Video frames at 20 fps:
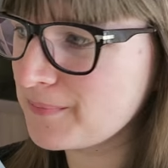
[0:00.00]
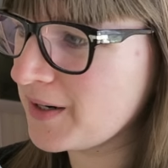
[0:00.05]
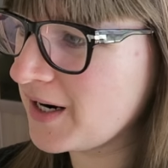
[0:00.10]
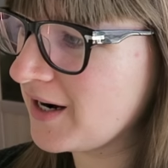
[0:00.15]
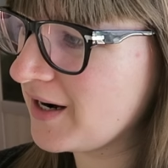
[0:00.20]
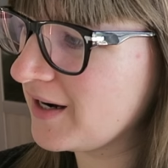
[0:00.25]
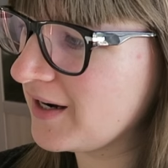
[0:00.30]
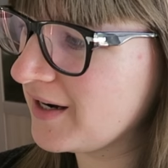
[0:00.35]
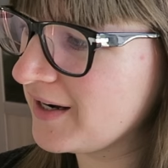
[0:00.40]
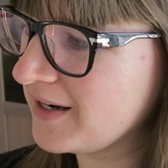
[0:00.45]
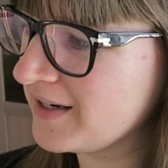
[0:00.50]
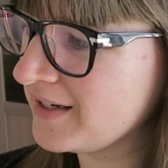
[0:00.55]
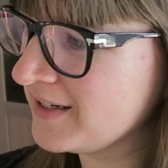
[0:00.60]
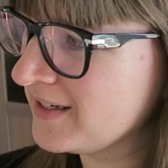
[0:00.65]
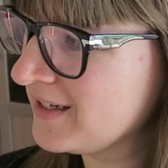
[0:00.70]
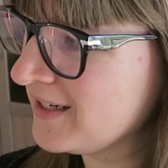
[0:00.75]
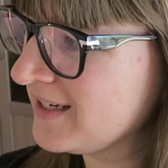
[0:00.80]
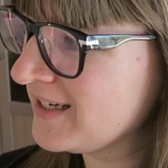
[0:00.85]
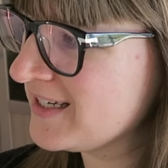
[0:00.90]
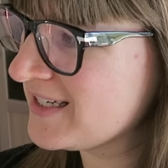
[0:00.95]

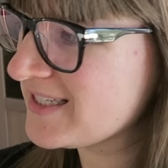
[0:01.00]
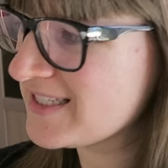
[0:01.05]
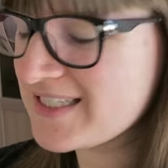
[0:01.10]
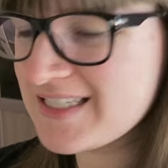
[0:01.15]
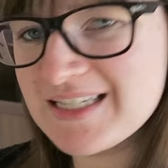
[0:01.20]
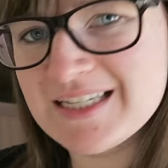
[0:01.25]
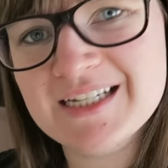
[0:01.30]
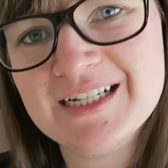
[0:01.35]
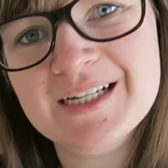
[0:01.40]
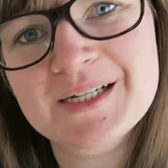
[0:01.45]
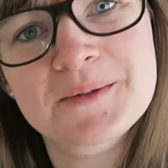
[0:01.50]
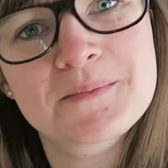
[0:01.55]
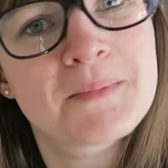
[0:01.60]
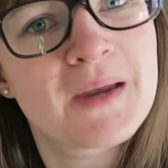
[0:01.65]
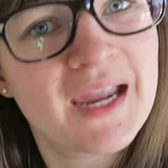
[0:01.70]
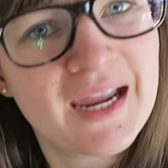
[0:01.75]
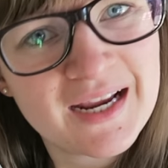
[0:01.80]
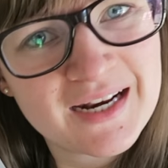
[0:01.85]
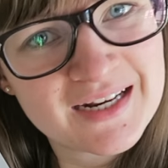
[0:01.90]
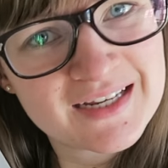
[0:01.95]
by Siri
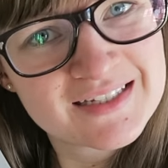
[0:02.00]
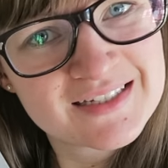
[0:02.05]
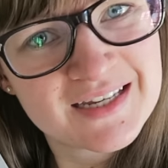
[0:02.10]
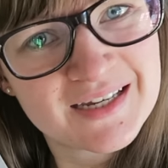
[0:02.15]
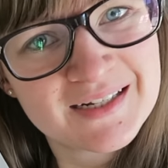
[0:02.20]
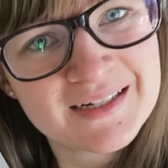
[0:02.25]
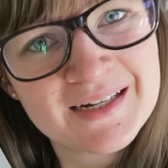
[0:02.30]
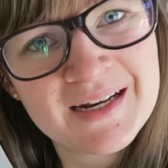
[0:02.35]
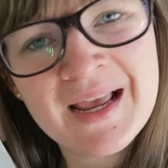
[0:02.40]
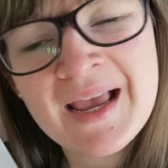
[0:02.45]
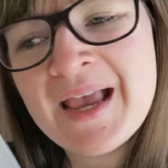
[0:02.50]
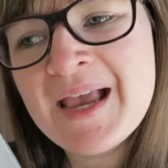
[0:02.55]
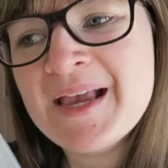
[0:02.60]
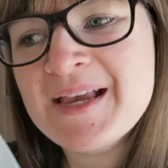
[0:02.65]
Peterson.